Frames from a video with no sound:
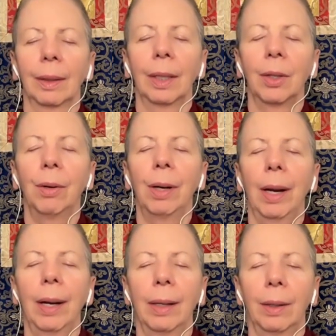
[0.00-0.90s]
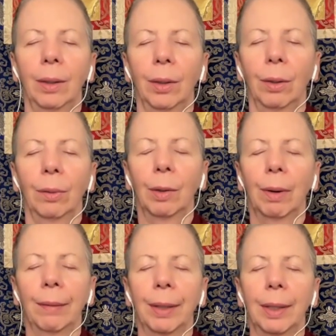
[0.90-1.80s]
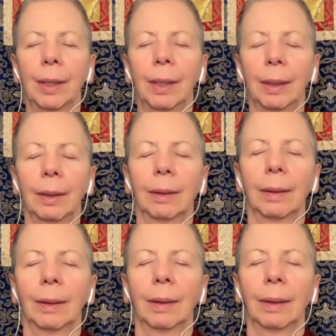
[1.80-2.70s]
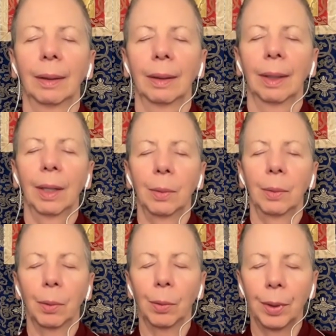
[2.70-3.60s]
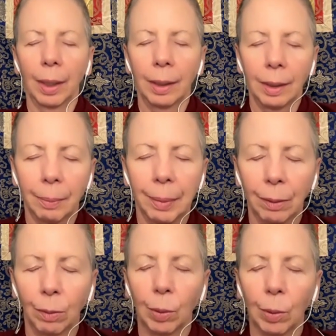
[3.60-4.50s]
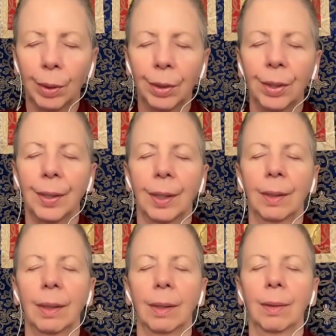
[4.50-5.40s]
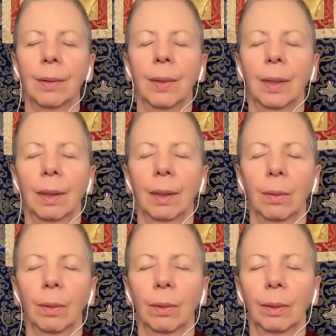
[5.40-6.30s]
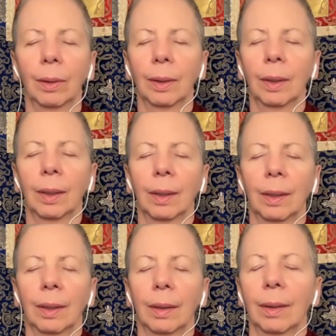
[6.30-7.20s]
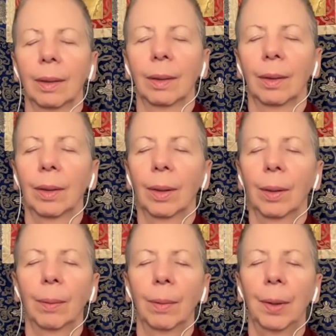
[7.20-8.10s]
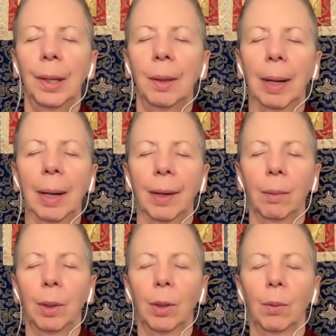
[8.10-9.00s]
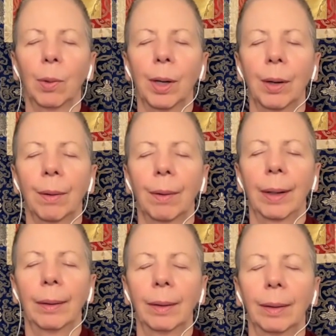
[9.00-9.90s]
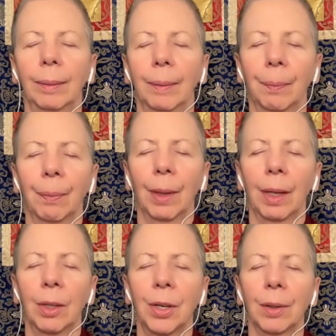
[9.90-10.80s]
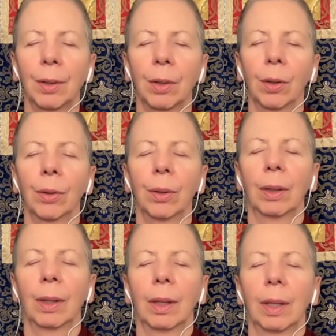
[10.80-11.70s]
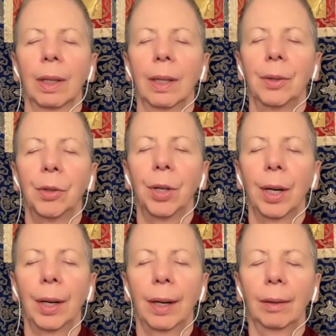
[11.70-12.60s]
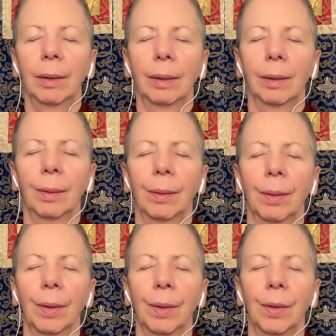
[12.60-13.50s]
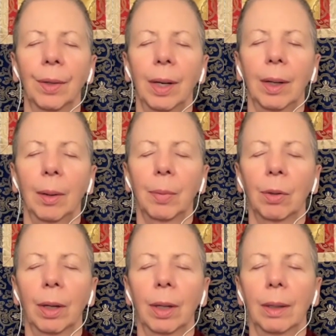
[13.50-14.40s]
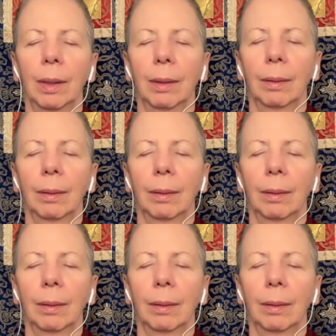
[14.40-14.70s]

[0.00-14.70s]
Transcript: that you gain over gravity, as we're all starting to bend forward, she says, is successful. So think about that when you're walking around. And she has a note as you check out, stand up straight.